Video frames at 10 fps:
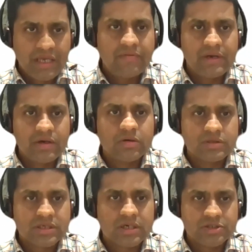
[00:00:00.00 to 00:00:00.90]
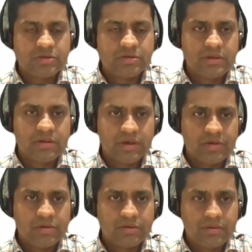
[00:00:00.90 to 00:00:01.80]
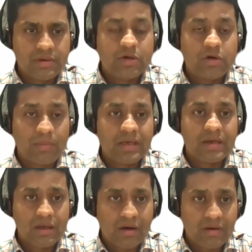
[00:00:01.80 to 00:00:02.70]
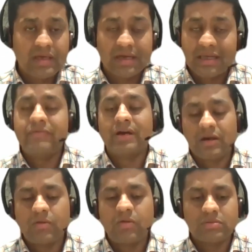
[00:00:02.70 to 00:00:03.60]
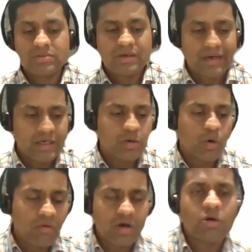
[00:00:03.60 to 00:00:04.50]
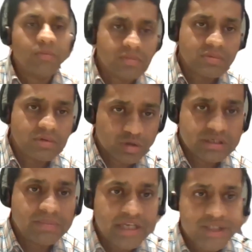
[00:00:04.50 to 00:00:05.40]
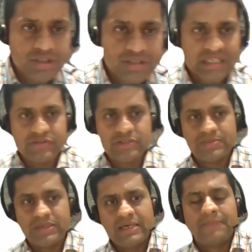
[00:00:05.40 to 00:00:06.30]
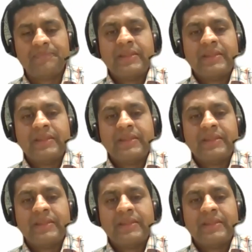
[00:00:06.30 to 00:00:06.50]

If it goes, starts to going to lead to optical crowding, again, we are trying to overcome those limitations as we speak.